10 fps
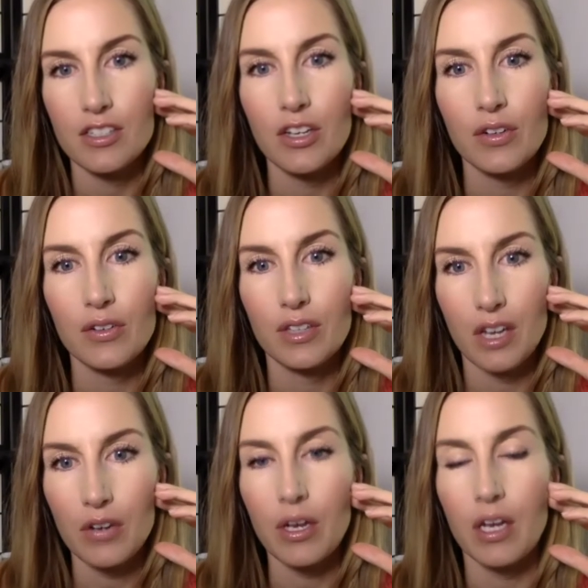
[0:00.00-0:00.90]
So
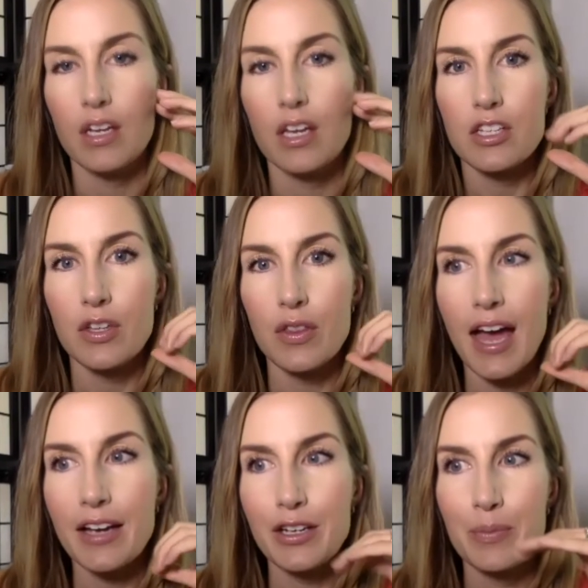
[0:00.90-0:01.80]

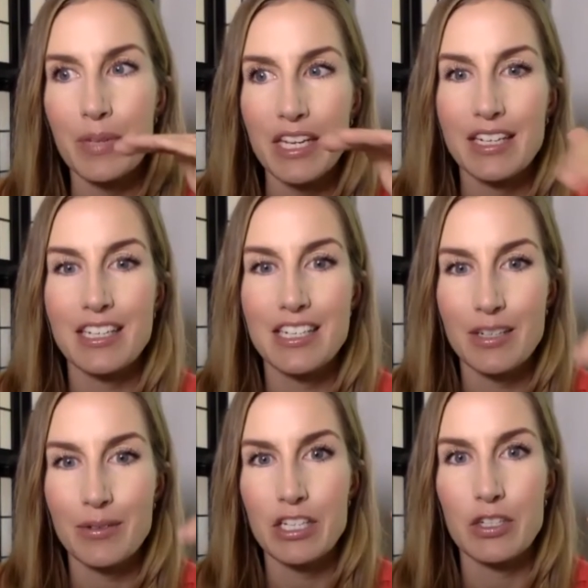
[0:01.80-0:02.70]
that could be an easy
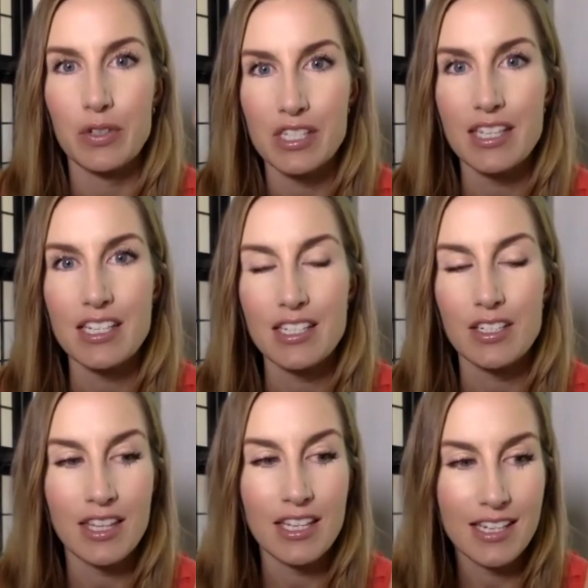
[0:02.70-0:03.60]
way too, because
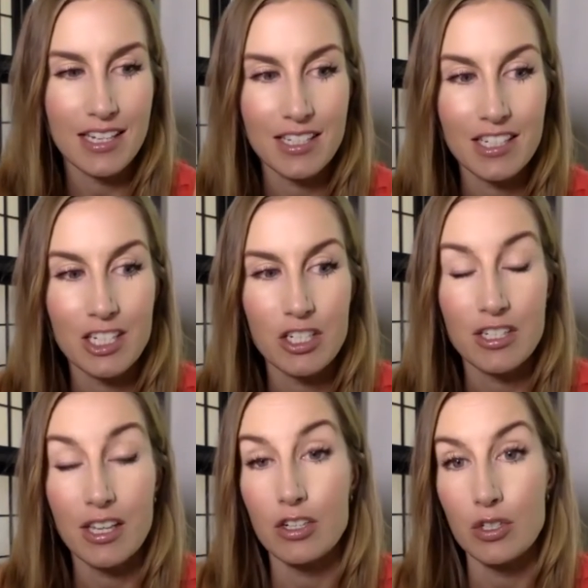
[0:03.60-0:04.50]
these estheticians
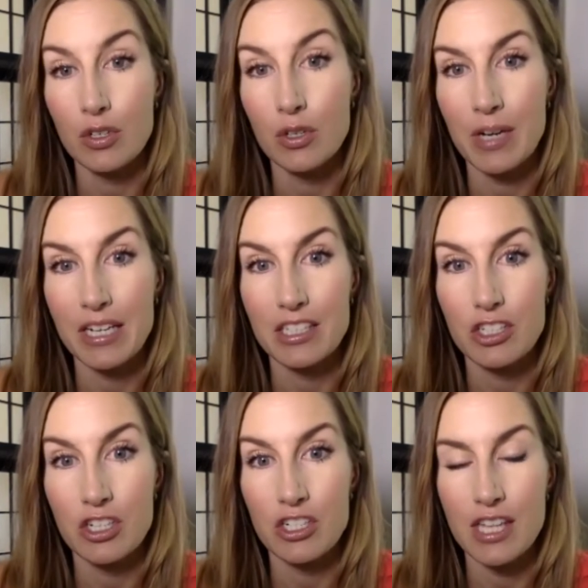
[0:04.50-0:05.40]
that are solo
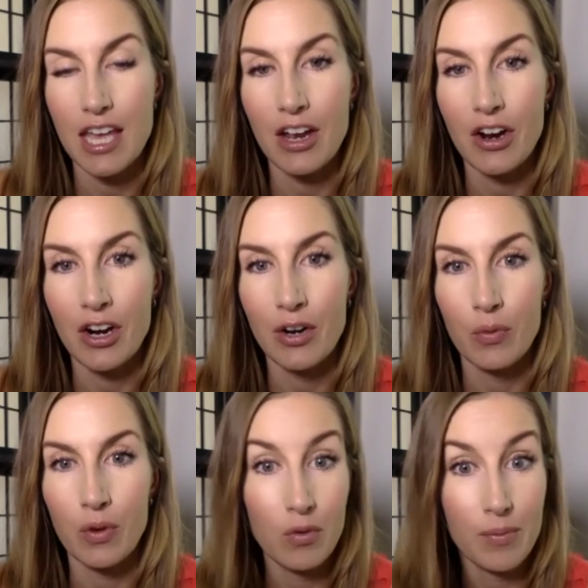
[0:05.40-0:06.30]
practitioners, they are
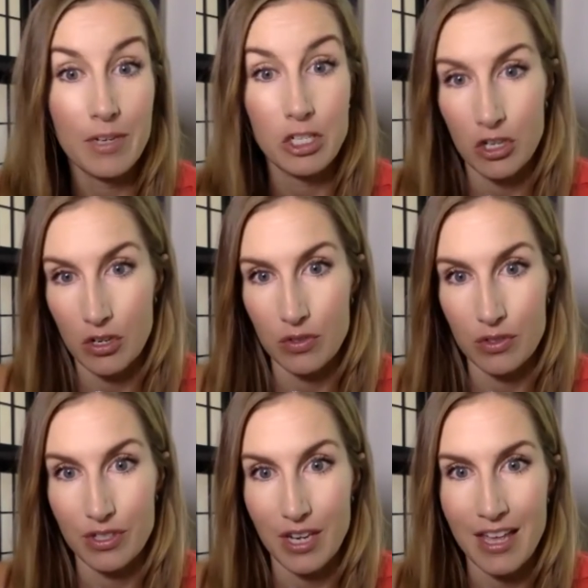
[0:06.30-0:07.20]
one-woman
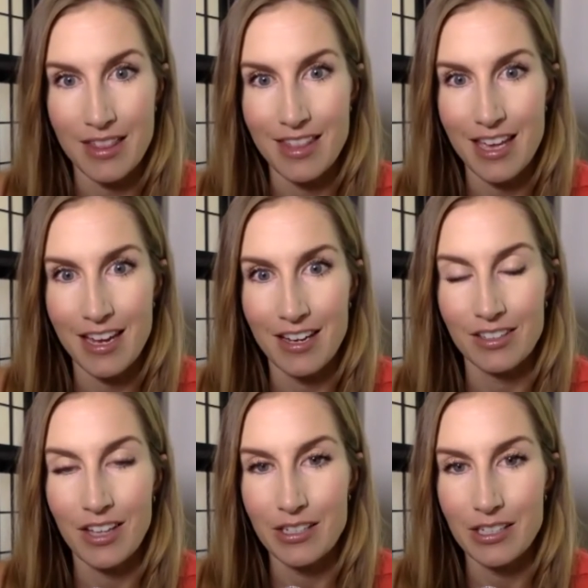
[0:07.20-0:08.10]
shows, and they a
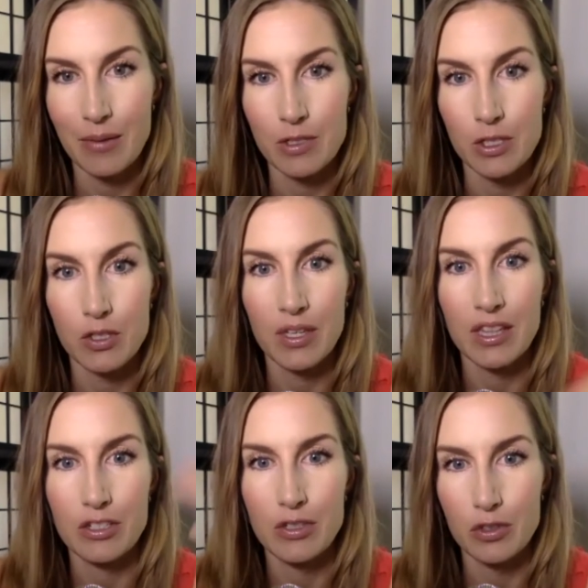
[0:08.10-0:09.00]
lot of times are doing
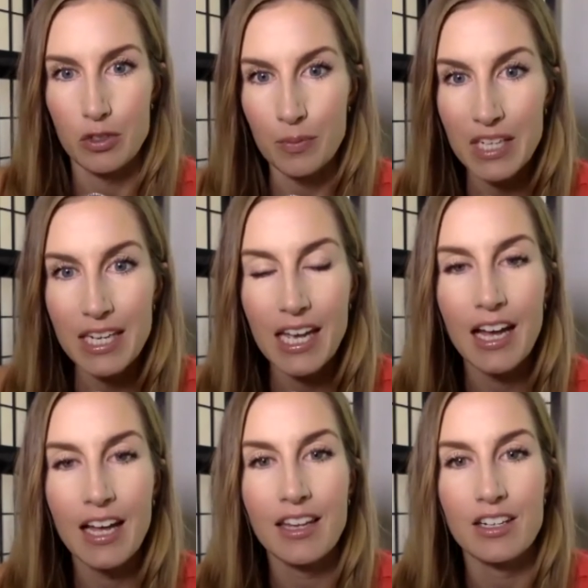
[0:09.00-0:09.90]
their social
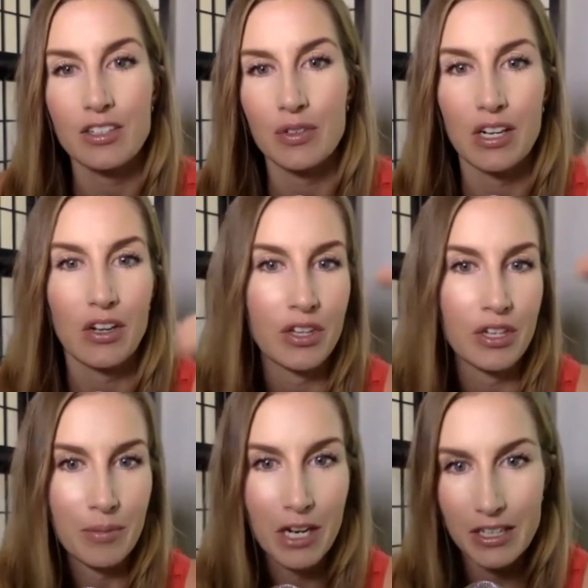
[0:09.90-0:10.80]
media, they're doing all their
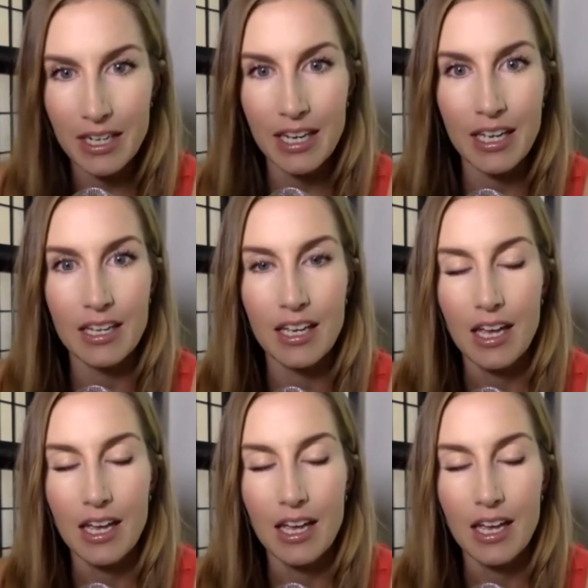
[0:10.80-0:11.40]
marketing,